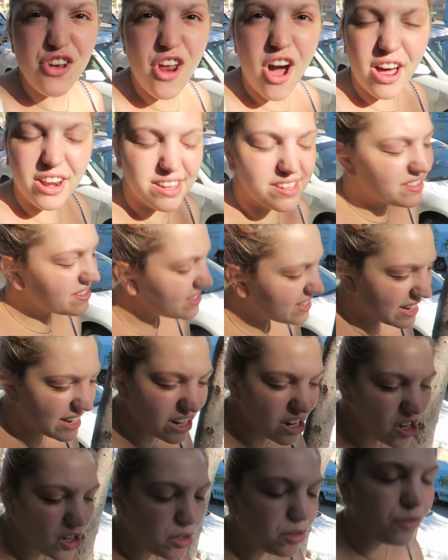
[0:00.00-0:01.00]
not a
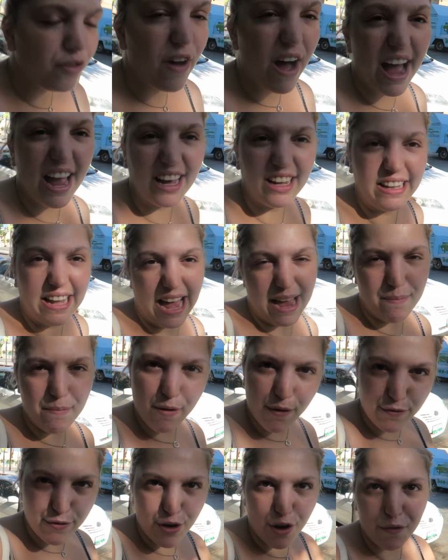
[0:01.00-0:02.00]
single file I
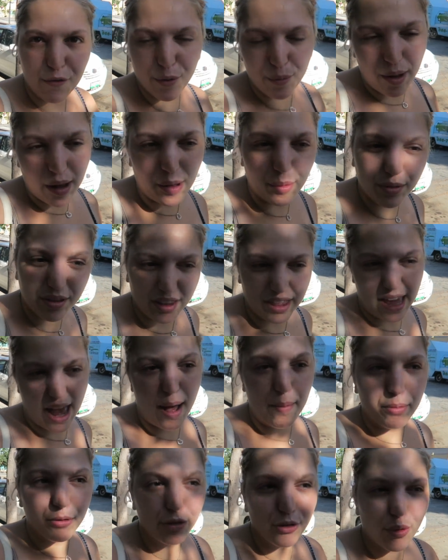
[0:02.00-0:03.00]
moved over while I was at the
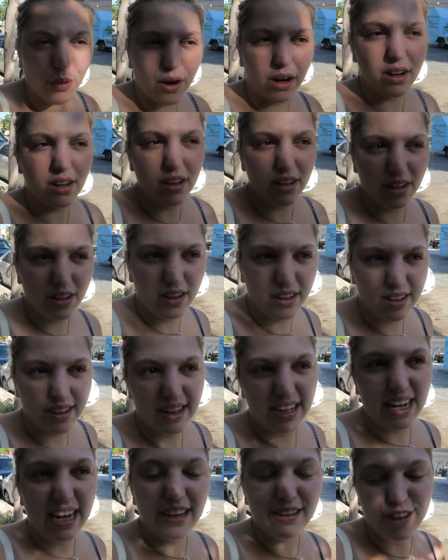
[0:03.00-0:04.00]
Apple Store
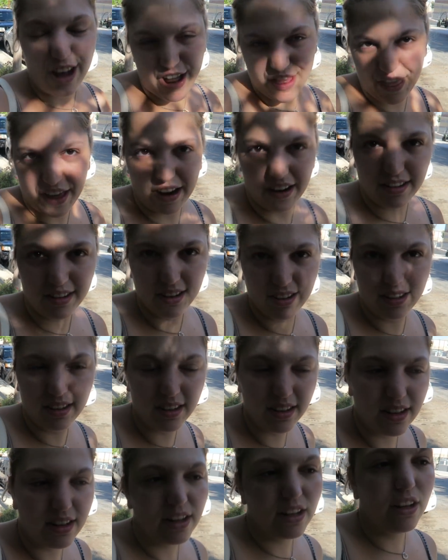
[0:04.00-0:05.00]
is on there.
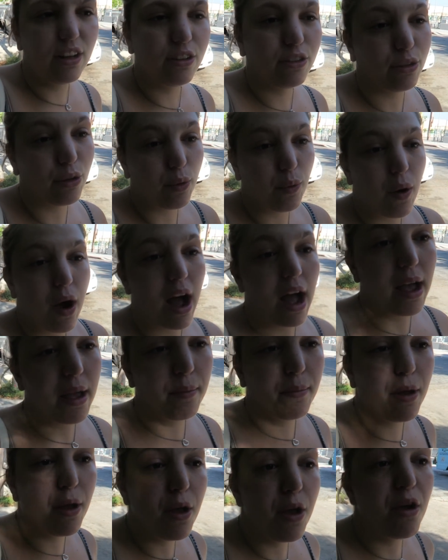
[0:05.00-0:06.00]
So
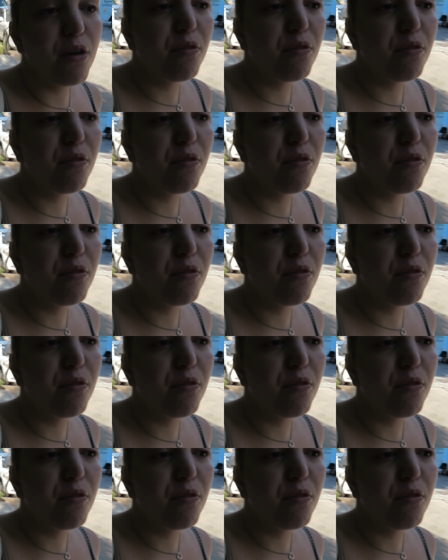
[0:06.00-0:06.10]
I'm